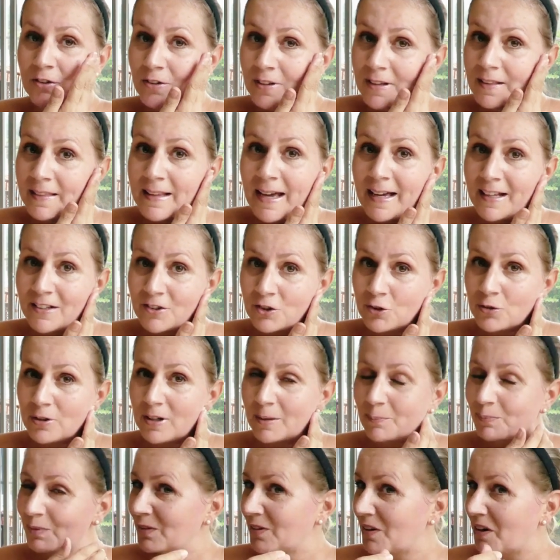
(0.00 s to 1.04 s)
during that
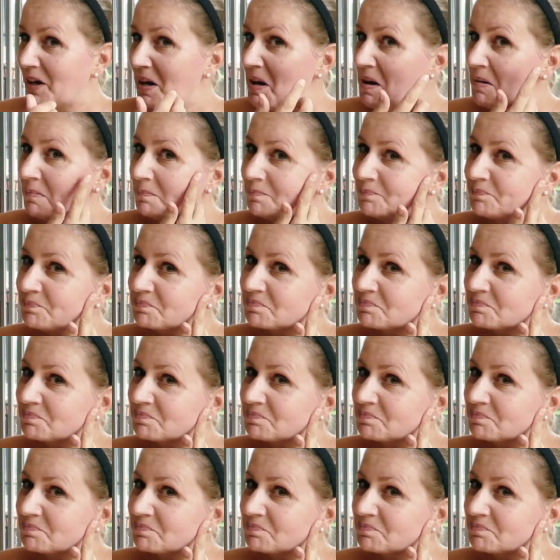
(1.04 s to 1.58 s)
trip, sorry, I'm